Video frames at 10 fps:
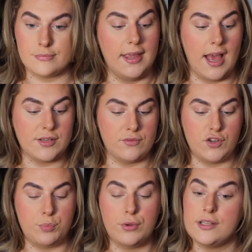Yeah, so I
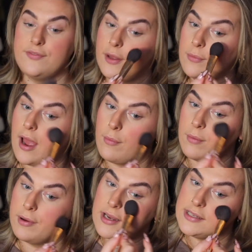just bought this film
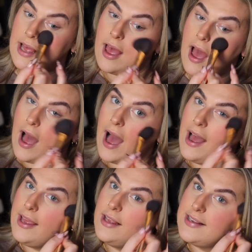camera because
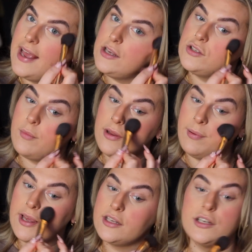I take so many
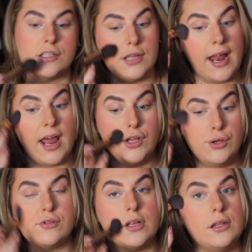pictures and I
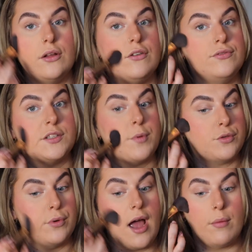used to love
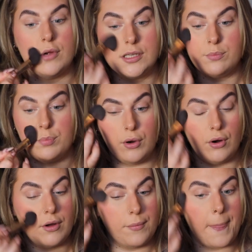disposable cameras,
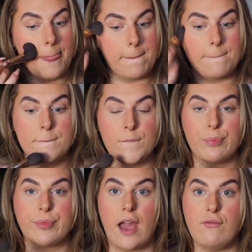but
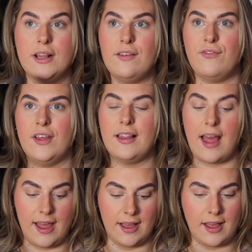I really feel
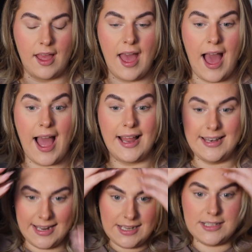like I
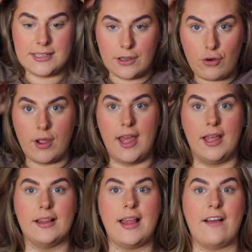need to
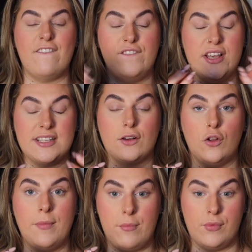create like
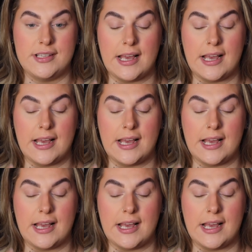physical memories.